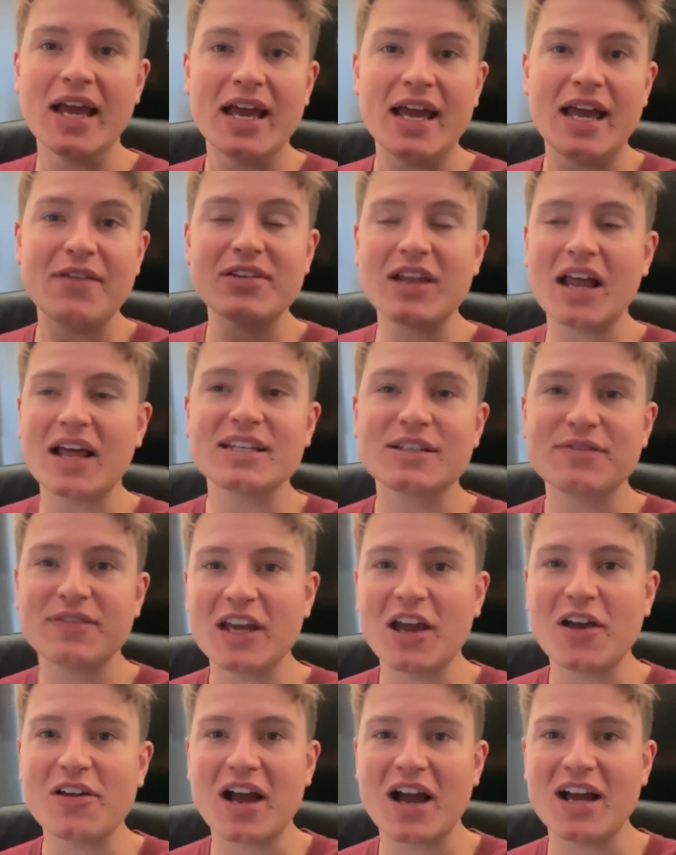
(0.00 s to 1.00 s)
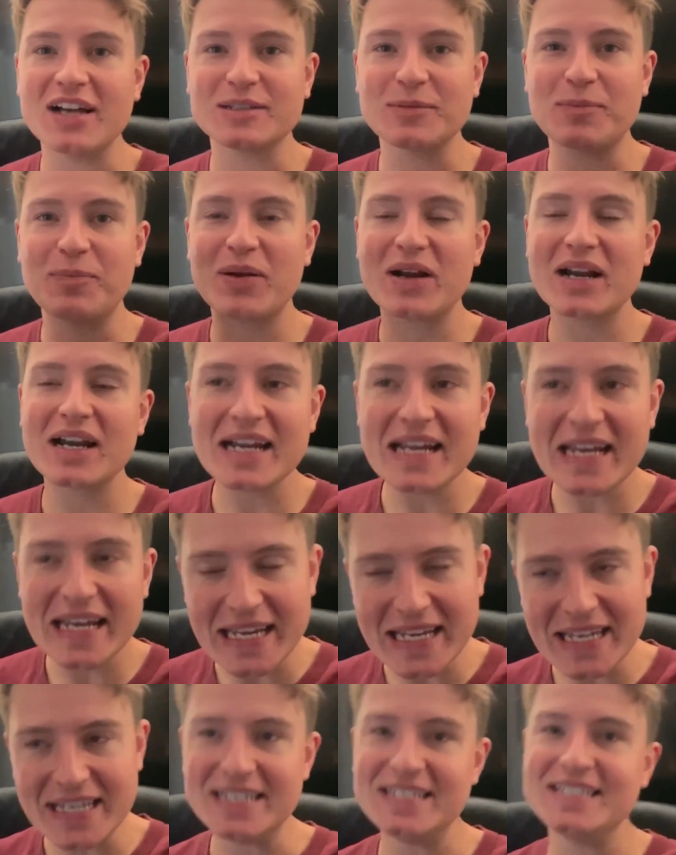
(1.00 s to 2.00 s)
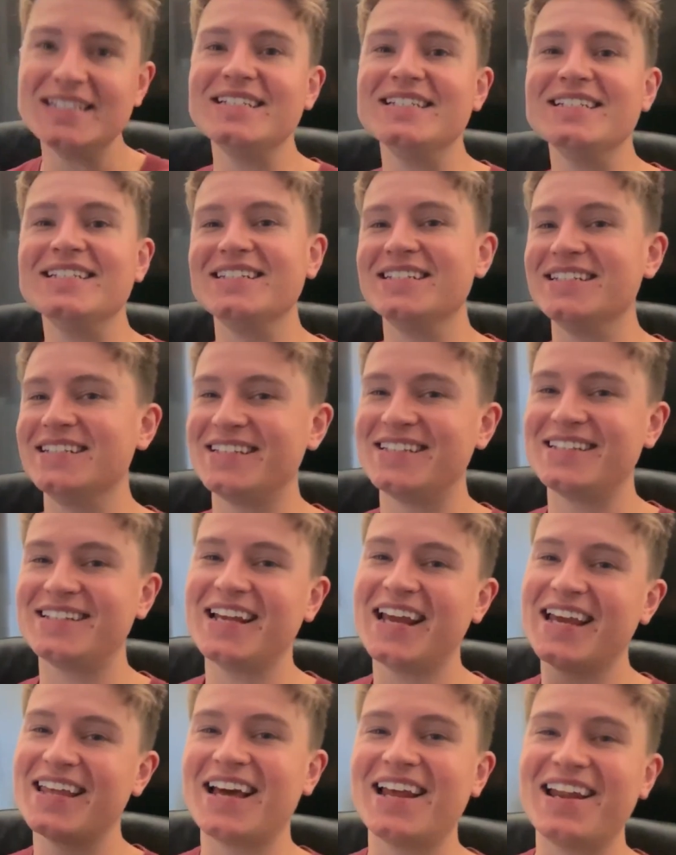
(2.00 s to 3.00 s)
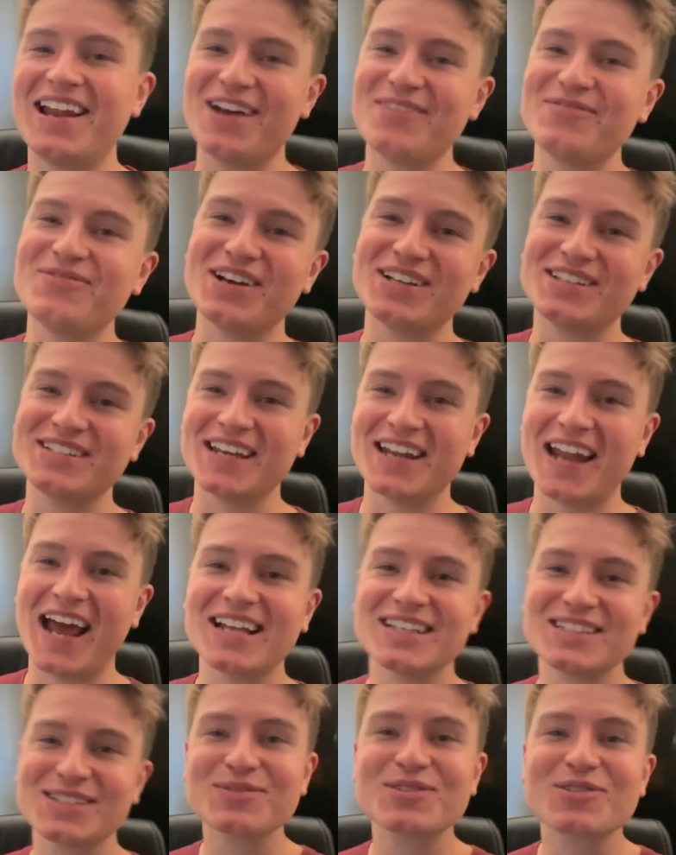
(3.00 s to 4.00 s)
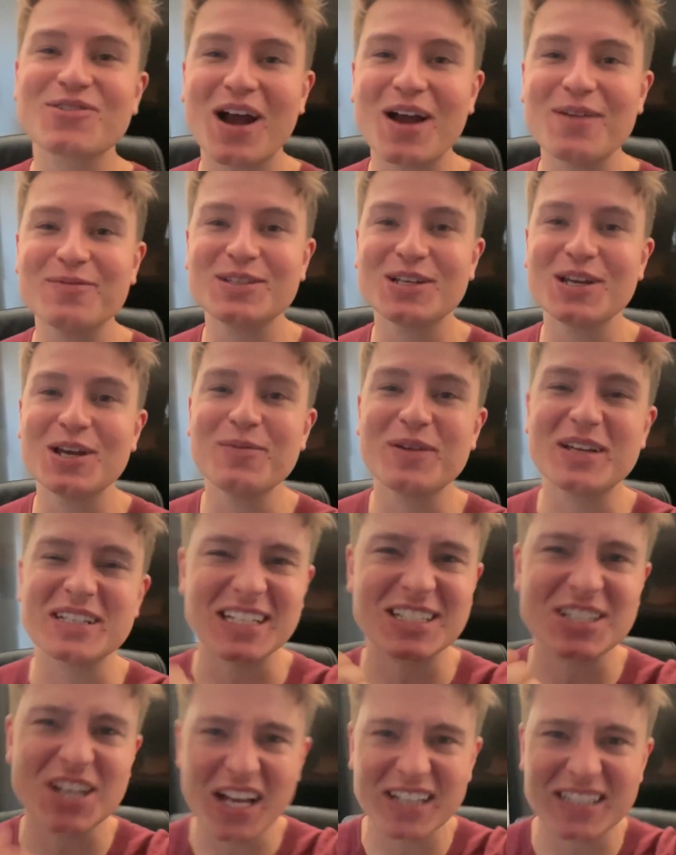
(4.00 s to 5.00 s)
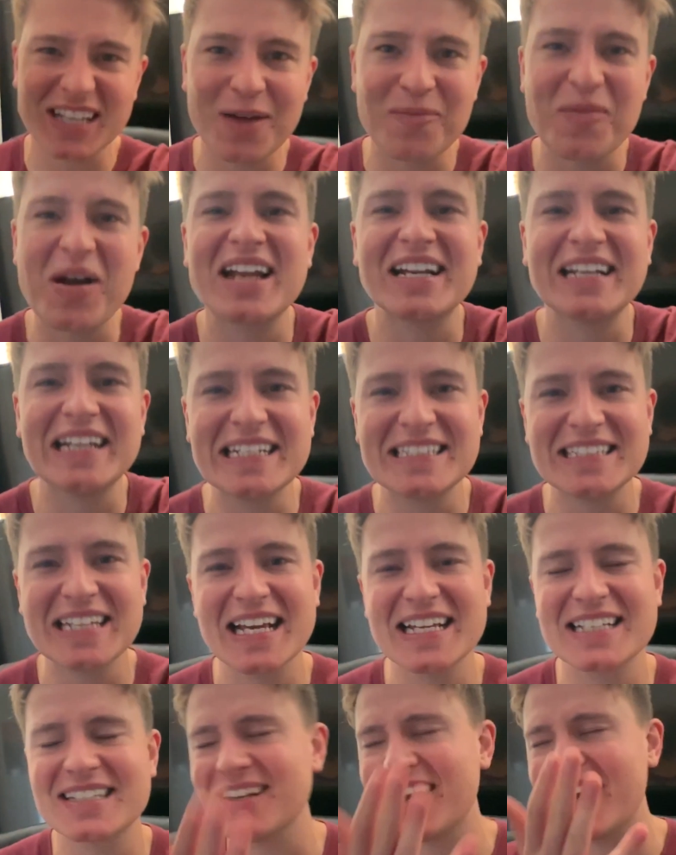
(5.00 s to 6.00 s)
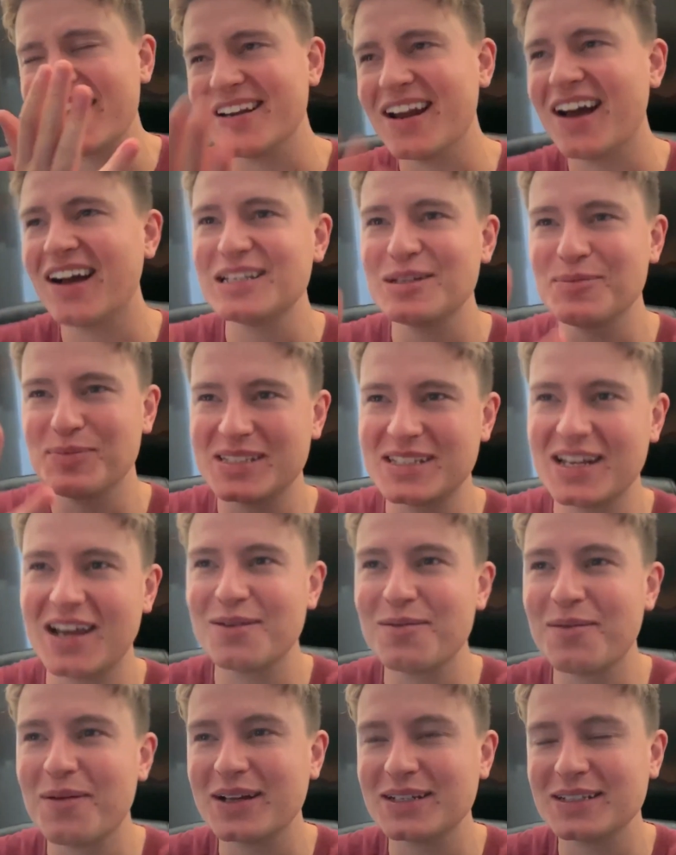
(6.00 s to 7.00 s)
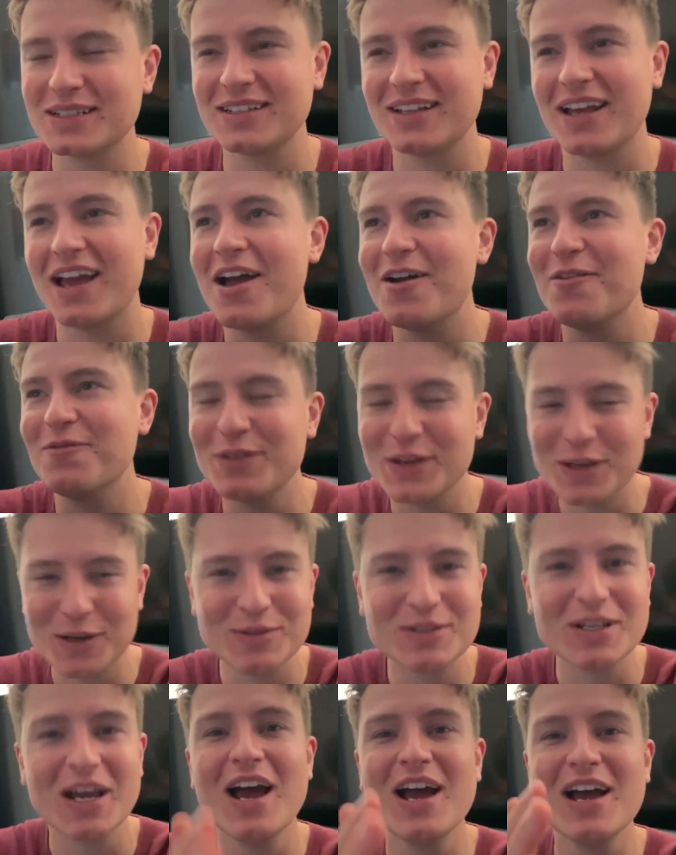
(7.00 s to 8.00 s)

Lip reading: If you like this video, guys, please hit that like button and subscribe too, because I checked out my analytics and like 90% of my views